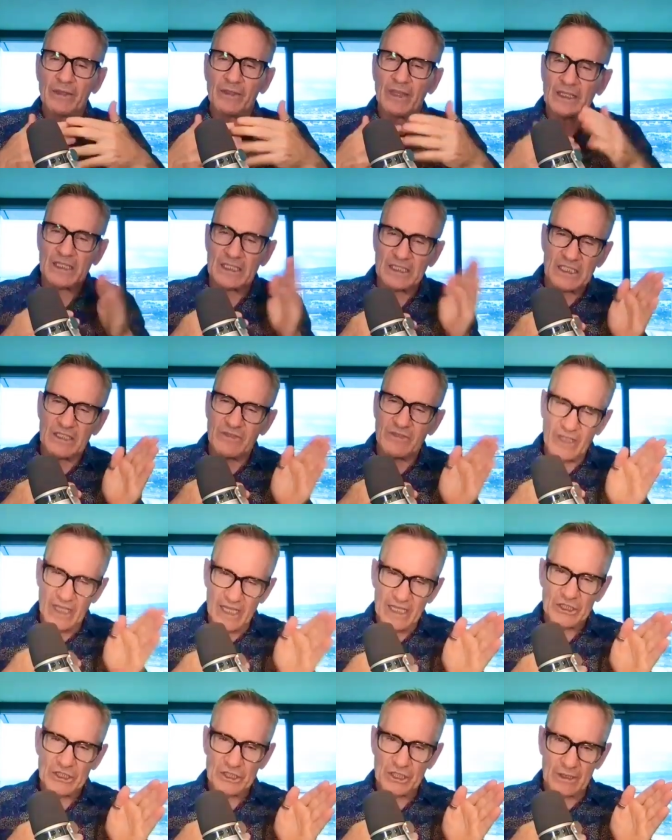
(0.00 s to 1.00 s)
that the
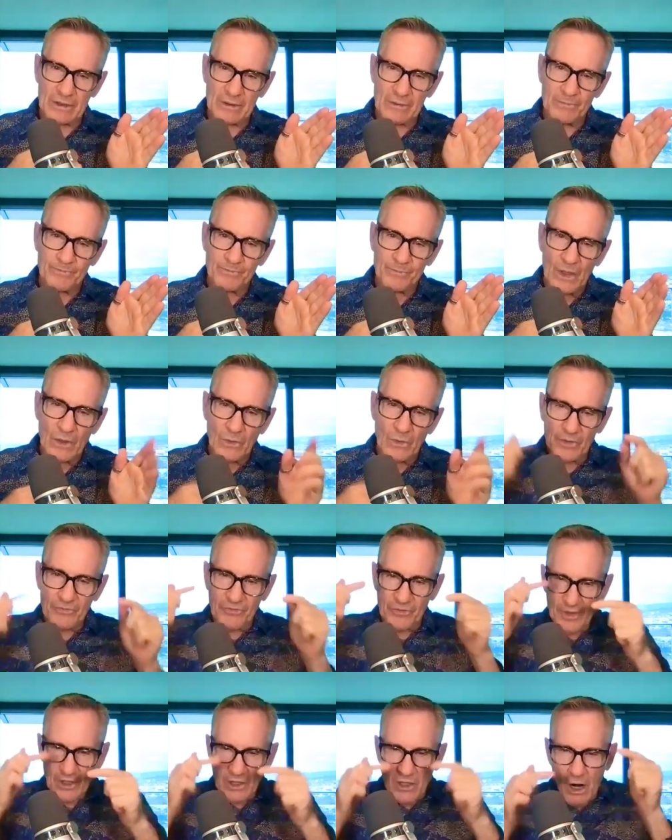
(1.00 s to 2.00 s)
deviation, right
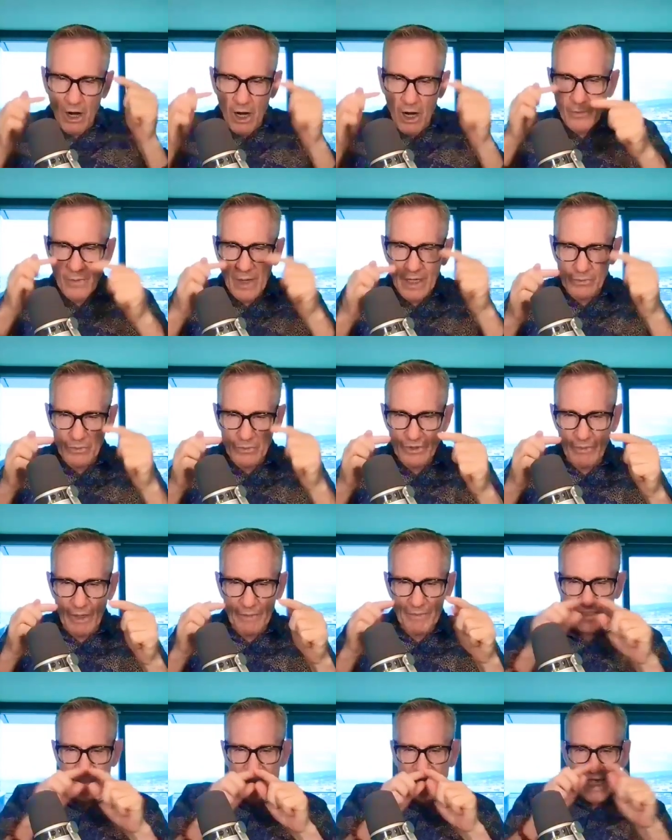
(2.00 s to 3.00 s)
from the car ride with
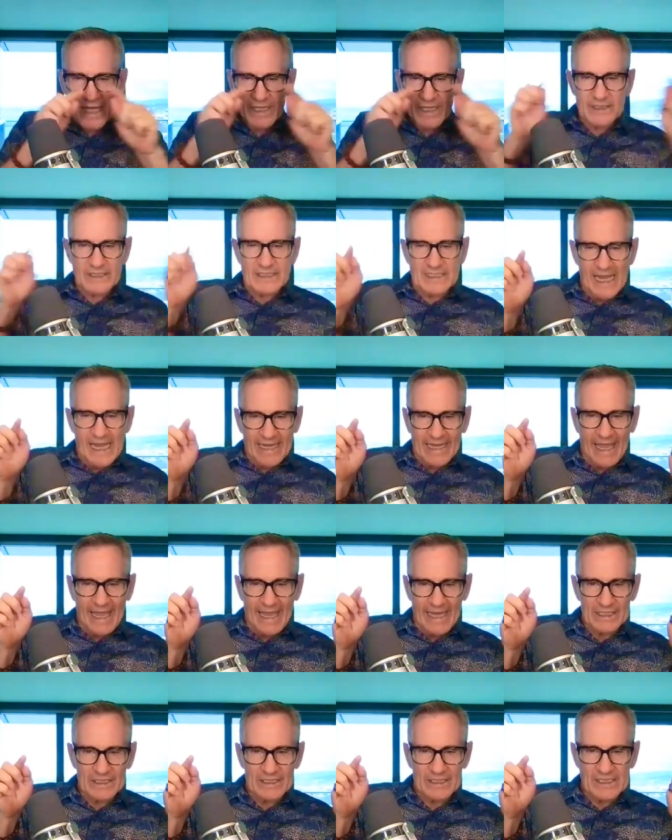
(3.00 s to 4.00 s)
mom and dad
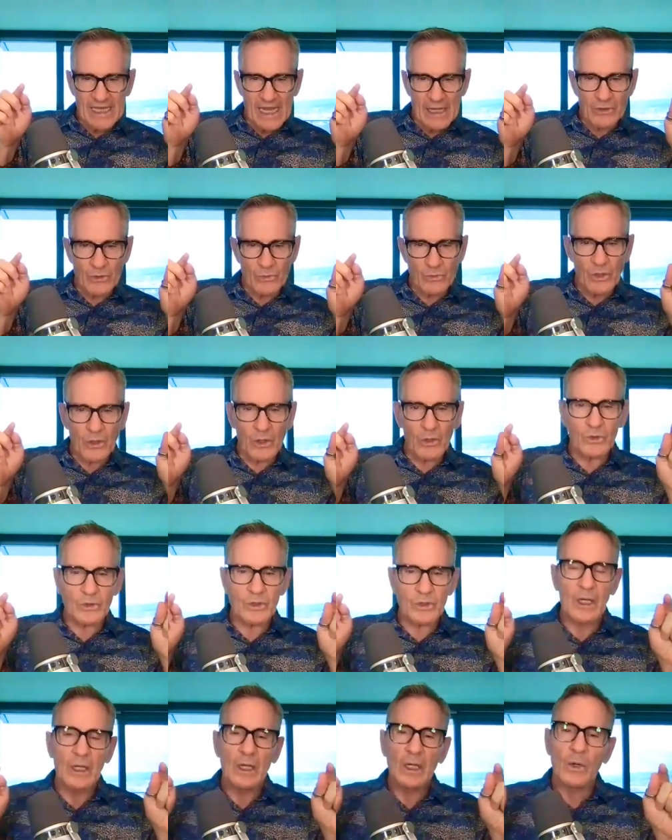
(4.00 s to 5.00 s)
decades down the
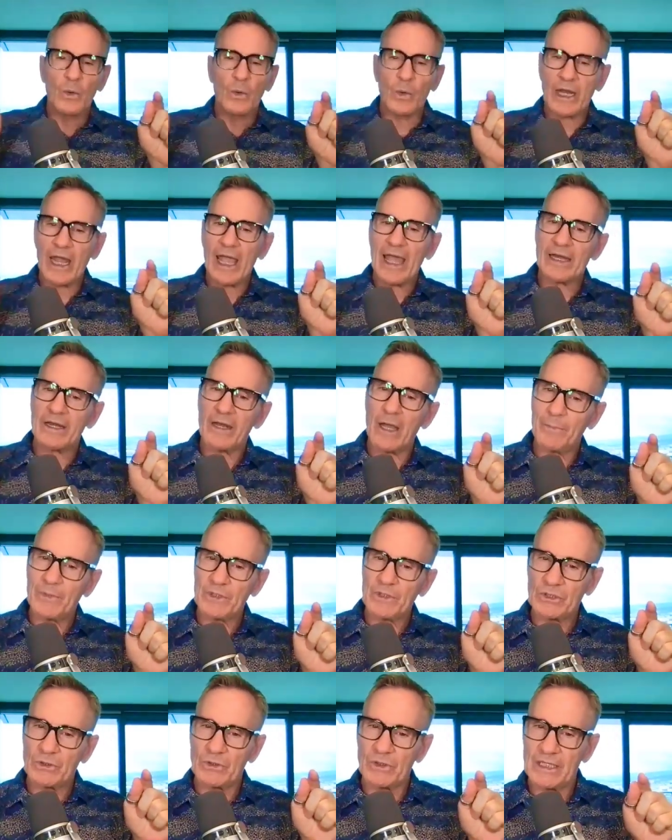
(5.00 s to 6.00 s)
road, when I had an
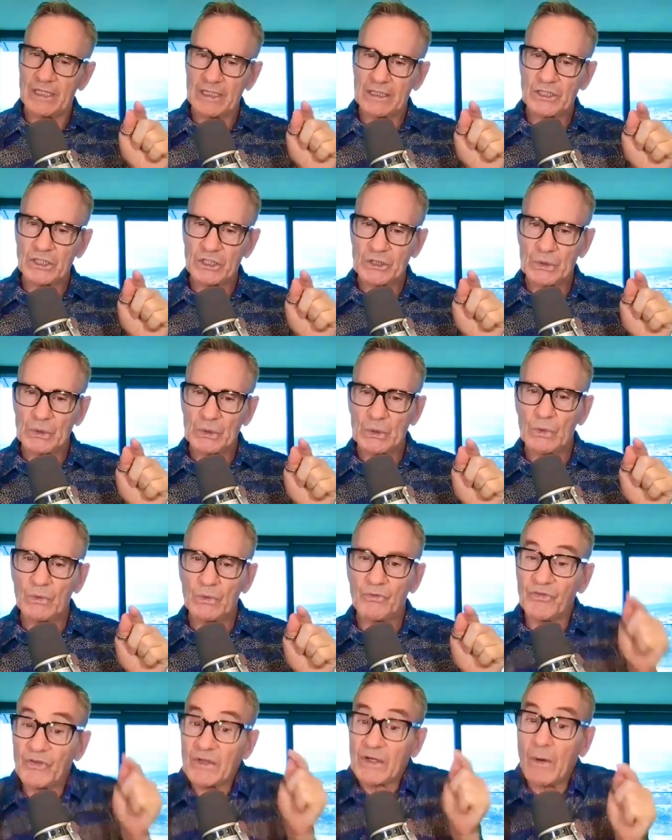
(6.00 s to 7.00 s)
opportunity to
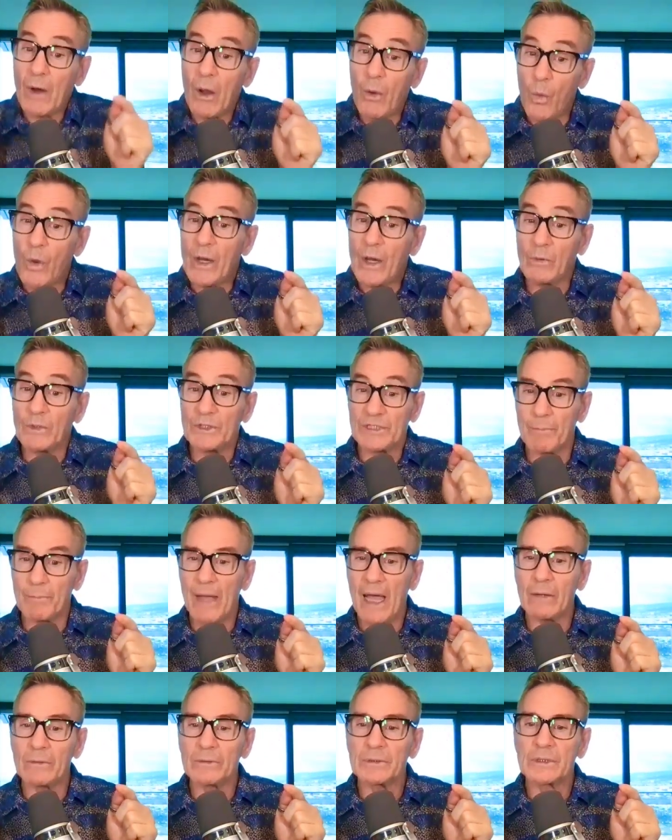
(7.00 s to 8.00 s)
figure out what it was
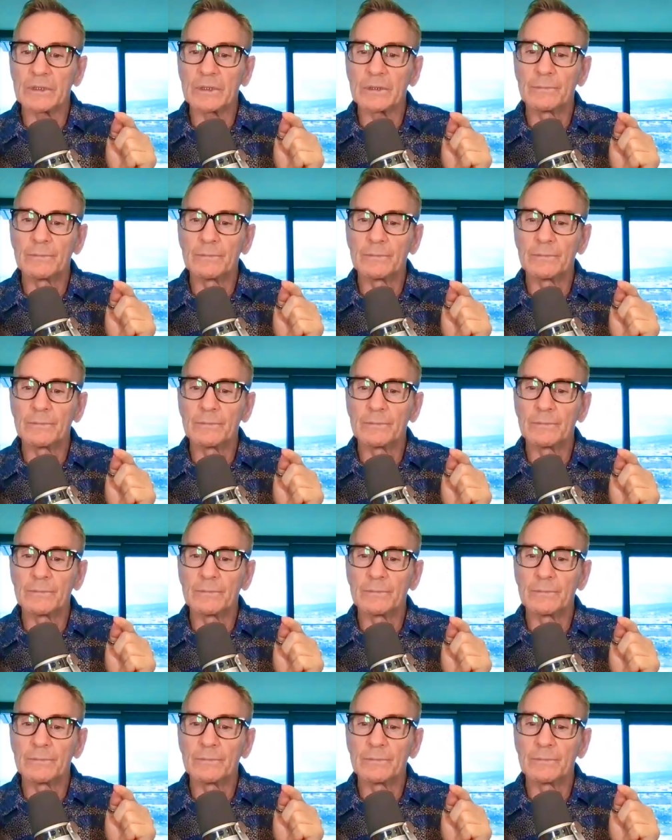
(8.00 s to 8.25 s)
about,